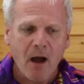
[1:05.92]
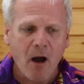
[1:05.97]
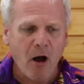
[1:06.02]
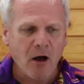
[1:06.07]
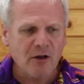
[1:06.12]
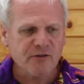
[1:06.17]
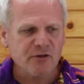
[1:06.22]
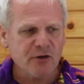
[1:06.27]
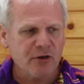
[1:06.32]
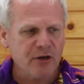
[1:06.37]

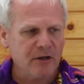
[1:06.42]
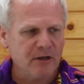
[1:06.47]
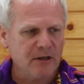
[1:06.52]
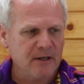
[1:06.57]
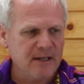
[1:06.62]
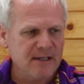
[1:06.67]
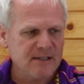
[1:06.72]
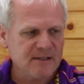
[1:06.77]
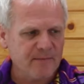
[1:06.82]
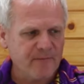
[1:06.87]
Also, you're going to
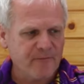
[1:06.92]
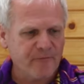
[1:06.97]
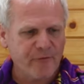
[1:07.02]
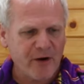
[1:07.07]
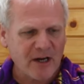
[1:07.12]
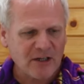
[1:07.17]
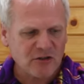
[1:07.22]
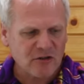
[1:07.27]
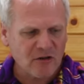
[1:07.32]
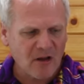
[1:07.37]
need some
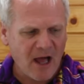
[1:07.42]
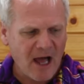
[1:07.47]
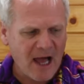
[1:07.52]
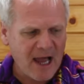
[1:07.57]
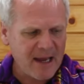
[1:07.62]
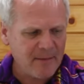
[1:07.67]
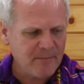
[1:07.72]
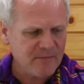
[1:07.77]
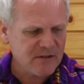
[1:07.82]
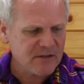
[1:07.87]
fresh
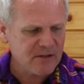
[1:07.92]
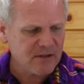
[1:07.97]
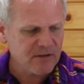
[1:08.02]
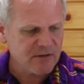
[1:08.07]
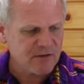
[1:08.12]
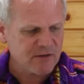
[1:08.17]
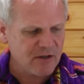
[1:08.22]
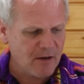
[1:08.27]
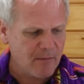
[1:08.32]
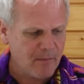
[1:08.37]
limes,
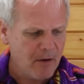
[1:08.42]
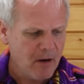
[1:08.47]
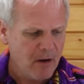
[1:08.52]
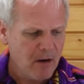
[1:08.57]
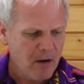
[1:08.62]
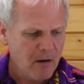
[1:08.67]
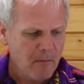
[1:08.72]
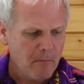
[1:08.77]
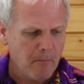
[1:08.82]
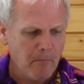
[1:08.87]
some
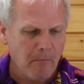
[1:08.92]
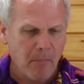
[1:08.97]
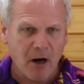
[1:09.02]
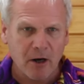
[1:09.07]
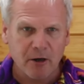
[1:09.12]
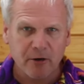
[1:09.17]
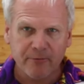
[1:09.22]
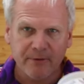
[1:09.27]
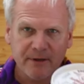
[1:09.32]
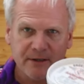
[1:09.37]

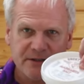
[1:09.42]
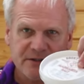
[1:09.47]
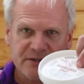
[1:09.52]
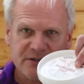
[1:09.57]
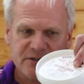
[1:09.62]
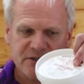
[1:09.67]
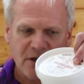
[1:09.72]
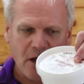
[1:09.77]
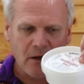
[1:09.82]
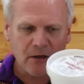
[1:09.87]
margarita
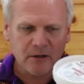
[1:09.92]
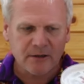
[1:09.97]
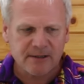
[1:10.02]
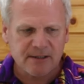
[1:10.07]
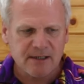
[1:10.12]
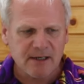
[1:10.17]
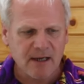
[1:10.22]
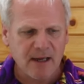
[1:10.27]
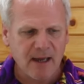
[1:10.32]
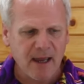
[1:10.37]

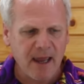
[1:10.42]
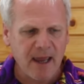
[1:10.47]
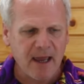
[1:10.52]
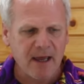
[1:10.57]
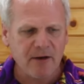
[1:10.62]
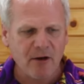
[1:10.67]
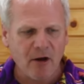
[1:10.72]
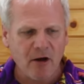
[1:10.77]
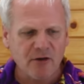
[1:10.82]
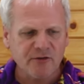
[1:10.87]
salt,
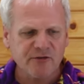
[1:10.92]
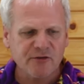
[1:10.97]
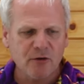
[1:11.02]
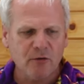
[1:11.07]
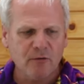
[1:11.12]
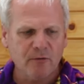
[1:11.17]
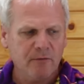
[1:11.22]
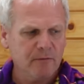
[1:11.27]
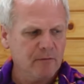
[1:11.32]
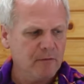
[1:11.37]
and
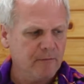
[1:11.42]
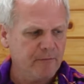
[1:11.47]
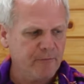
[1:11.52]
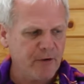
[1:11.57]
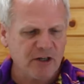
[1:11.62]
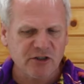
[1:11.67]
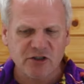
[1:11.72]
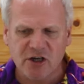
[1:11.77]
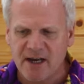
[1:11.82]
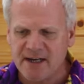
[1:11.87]
also
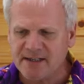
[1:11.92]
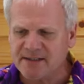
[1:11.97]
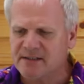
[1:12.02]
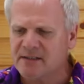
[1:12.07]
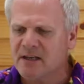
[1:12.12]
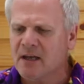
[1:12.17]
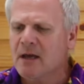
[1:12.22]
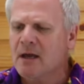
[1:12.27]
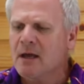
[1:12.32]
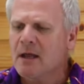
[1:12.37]
fresh ice.